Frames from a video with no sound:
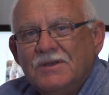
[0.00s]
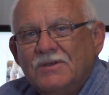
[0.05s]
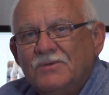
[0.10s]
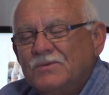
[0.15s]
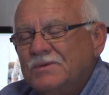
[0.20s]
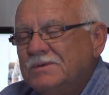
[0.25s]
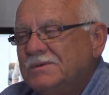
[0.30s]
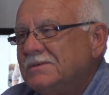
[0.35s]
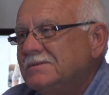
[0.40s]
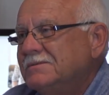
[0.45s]

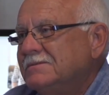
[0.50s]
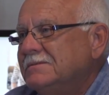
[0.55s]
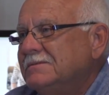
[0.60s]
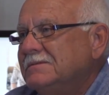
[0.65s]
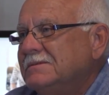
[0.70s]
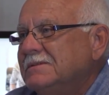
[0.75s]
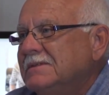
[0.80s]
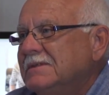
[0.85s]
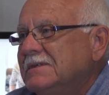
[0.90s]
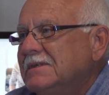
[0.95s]
Well,
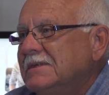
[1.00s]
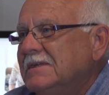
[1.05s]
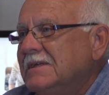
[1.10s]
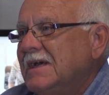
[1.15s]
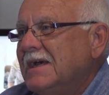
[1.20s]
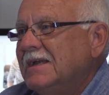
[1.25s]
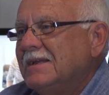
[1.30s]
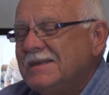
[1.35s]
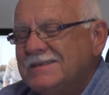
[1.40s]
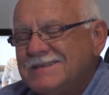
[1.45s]

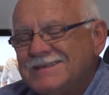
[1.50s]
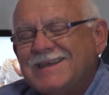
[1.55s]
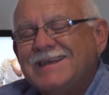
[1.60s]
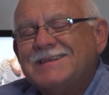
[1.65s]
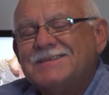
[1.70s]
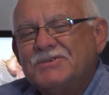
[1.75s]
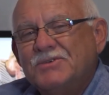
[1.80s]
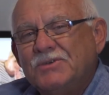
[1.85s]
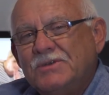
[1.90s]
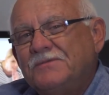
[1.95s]
unless that
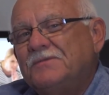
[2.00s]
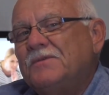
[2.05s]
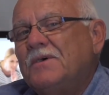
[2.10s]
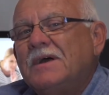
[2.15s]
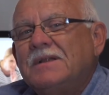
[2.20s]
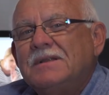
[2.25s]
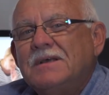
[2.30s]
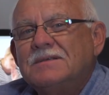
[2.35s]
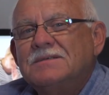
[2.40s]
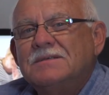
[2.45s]

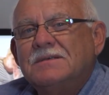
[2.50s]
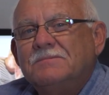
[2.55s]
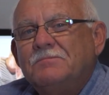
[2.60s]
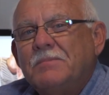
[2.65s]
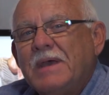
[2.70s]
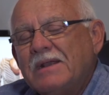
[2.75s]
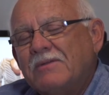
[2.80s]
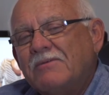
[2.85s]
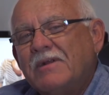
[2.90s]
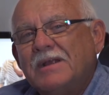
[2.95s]
certifier does a
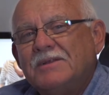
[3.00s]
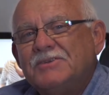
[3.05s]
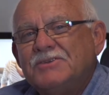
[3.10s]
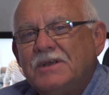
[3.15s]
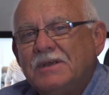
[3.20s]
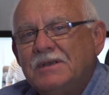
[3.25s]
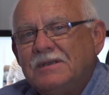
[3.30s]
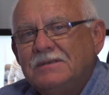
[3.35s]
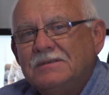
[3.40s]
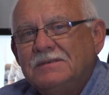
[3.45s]
background
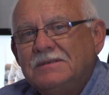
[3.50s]
check,